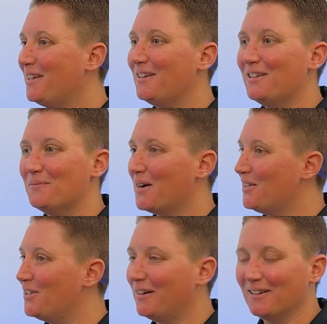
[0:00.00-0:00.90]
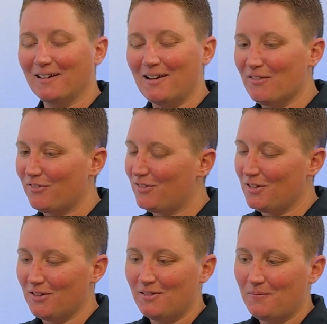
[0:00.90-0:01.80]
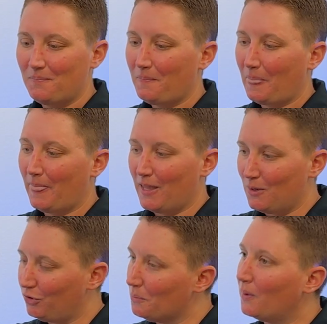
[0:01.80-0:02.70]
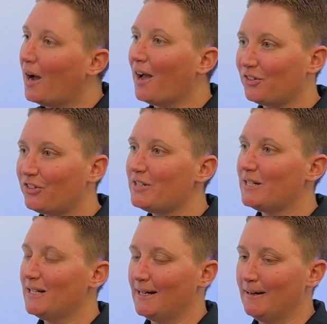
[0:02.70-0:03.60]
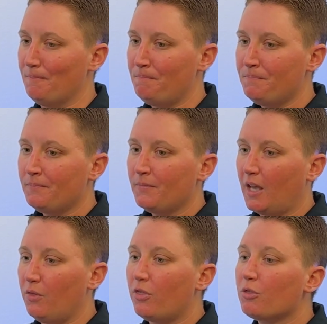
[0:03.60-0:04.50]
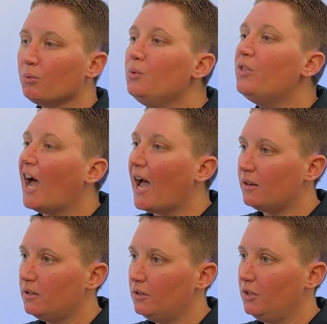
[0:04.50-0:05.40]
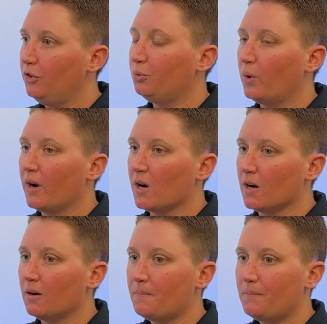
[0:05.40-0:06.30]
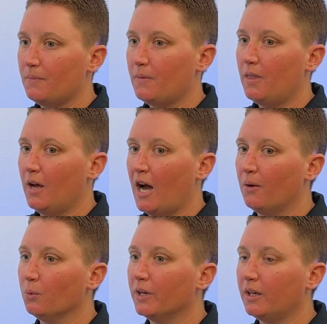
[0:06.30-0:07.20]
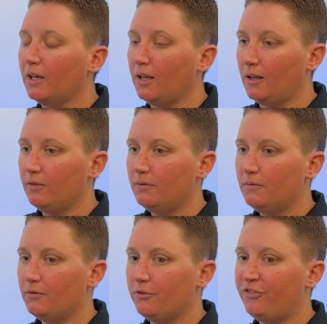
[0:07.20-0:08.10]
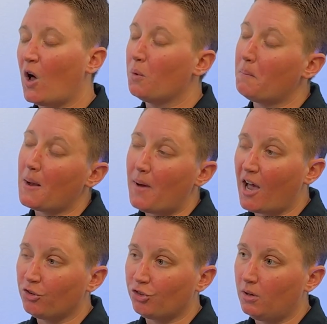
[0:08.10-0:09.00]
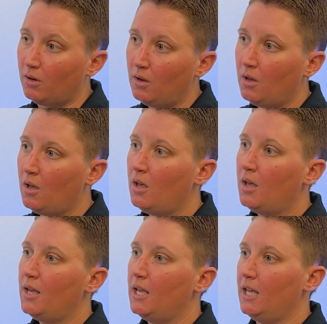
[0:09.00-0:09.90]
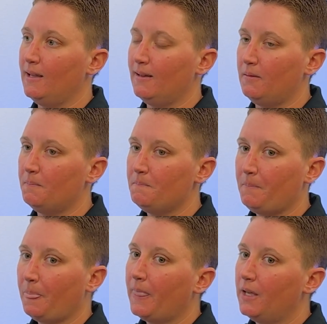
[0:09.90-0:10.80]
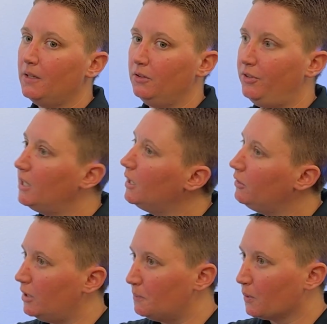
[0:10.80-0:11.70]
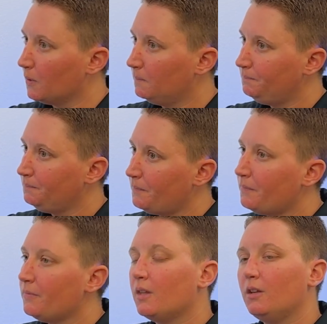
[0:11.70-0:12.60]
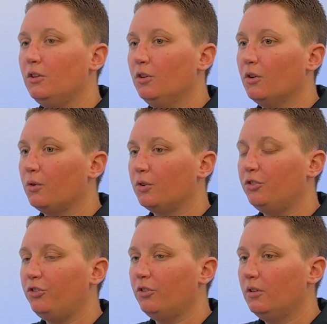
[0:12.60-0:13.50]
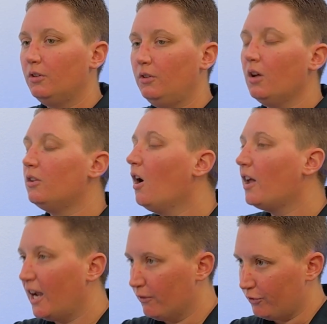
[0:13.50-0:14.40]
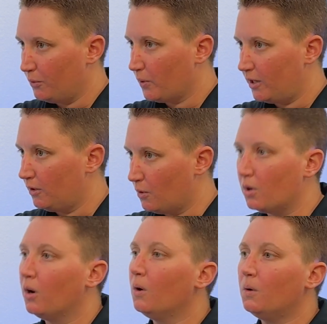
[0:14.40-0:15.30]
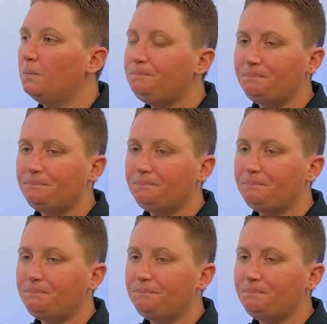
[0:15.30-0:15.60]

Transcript: In my entire life. It was a blast. And through that is where I really found my passion in digging deeper. Because not every radio call